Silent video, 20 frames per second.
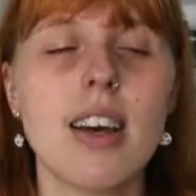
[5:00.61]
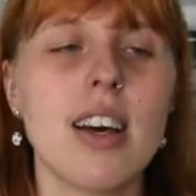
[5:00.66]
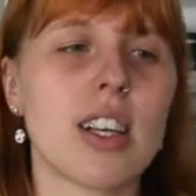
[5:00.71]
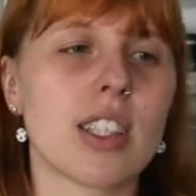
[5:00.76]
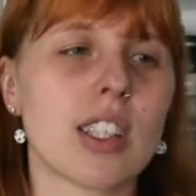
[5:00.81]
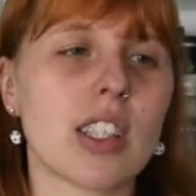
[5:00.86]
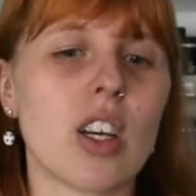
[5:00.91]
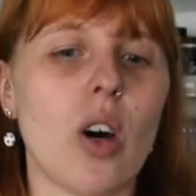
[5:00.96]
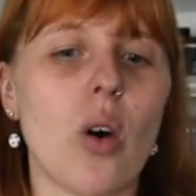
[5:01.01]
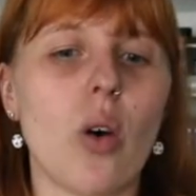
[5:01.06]

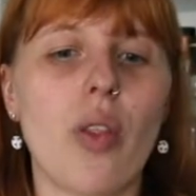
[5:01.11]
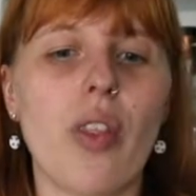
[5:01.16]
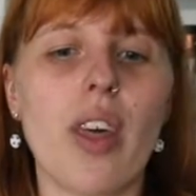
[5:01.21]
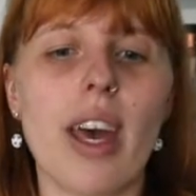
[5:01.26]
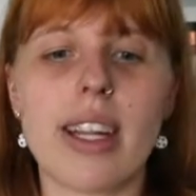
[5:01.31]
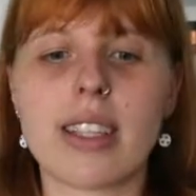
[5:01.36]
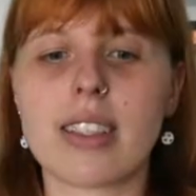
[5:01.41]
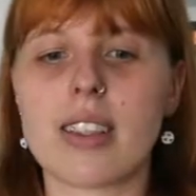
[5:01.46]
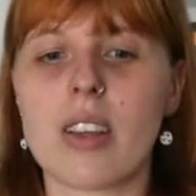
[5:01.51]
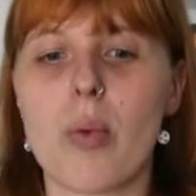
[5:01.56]
So
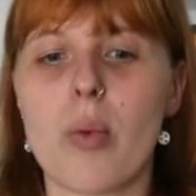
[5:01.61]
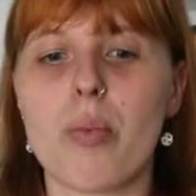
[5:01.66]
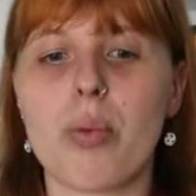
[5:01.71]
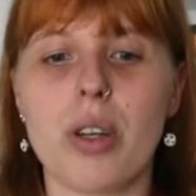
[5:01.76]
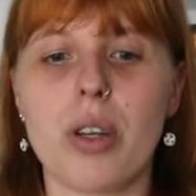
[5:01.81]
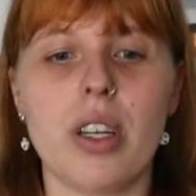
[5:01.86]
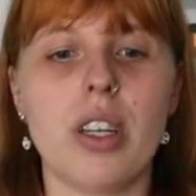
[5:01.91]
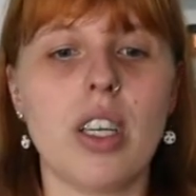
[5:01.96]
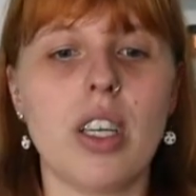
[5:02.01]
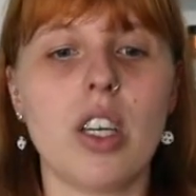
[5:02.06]
that's
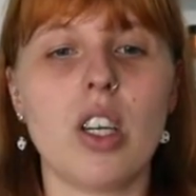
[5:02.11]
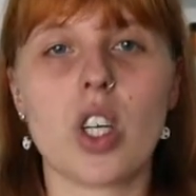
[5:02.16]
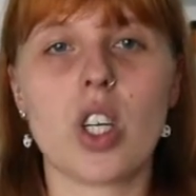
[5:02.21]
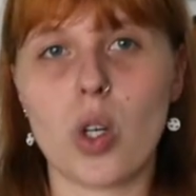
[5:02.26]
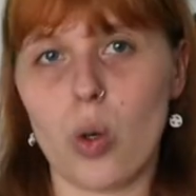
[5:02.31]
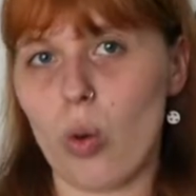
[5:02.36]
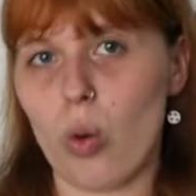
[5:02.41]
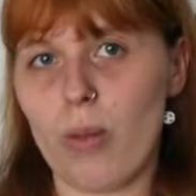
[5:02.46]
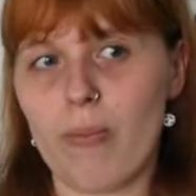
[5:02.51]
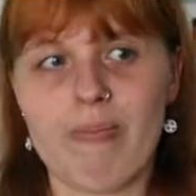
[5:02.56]
pretty
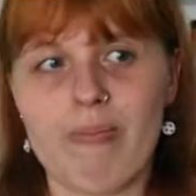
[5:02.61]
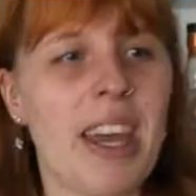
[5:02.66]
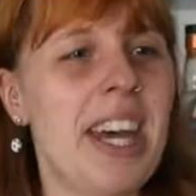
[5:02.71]
cool.